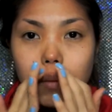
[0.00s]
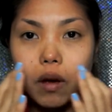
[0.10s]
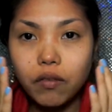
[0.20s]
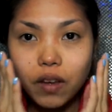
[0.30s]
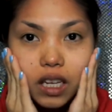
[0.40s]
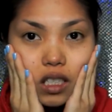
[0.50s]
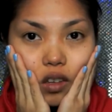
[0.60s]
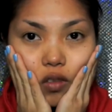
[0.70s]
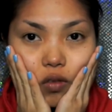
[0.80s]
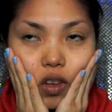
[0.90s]
My face
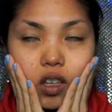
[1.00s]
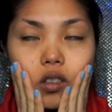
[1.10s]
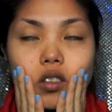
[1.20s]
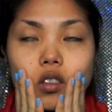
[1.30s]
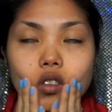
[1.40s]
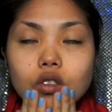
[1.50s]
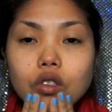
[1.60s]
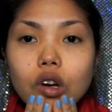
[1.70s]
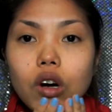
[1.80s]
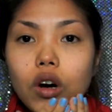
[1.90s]
feels
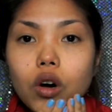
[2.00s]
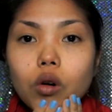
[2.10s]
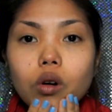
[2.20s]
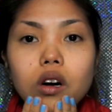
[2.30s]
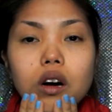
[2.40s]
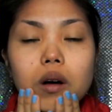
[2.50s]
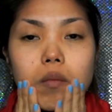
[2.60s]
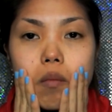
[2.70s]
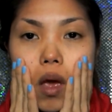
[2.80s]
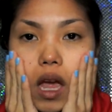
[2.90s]
so
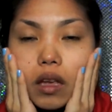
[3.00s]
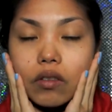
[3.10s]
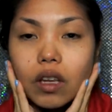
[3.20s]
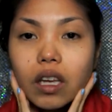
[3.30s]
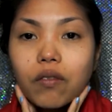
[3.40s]
amazing.